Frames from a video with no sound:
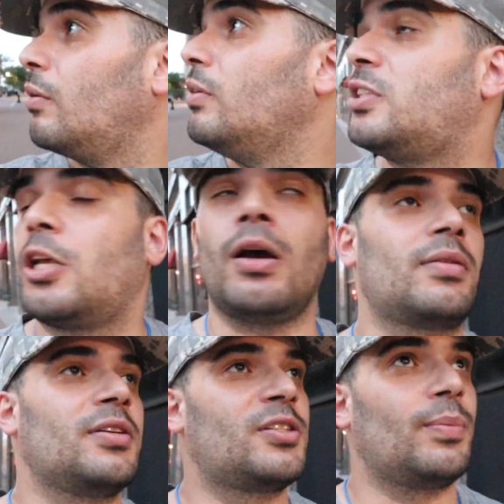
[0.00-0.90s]
restock
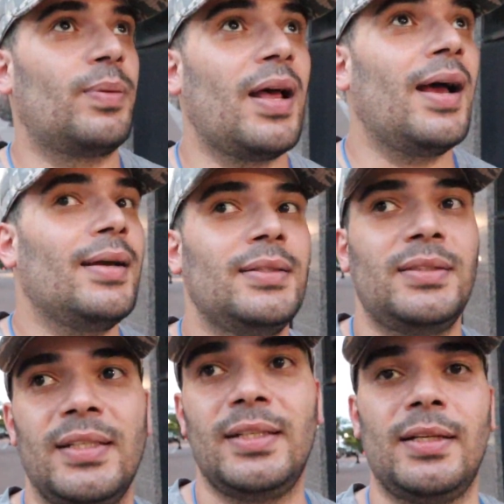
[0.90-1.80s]
their
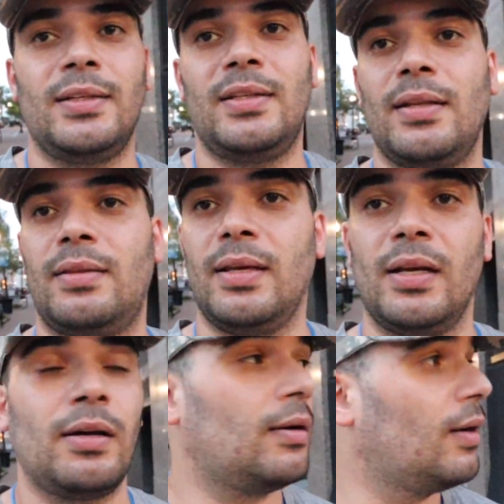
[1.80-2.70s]
supplies and get
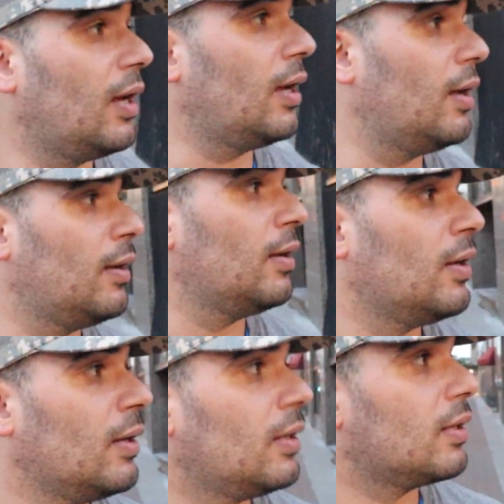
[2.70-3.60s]
their
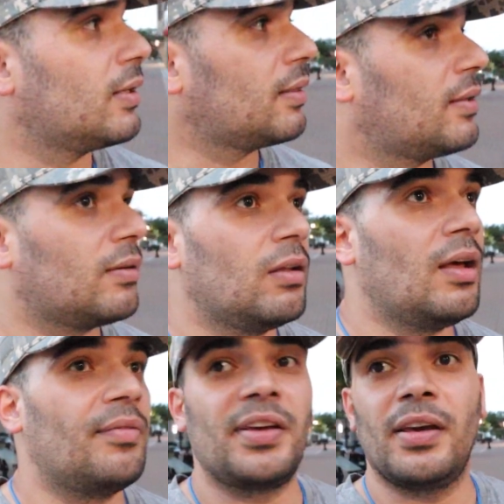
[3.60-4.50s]

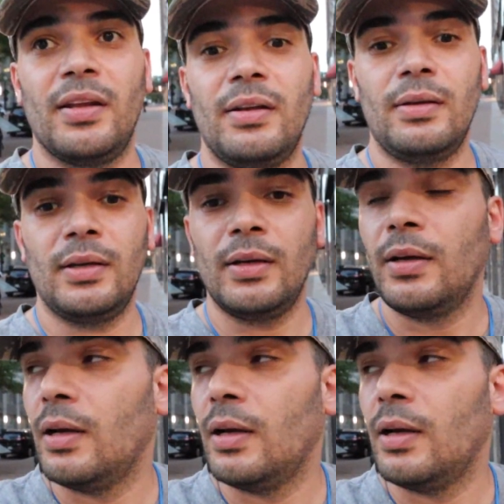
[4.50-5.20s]
loving in,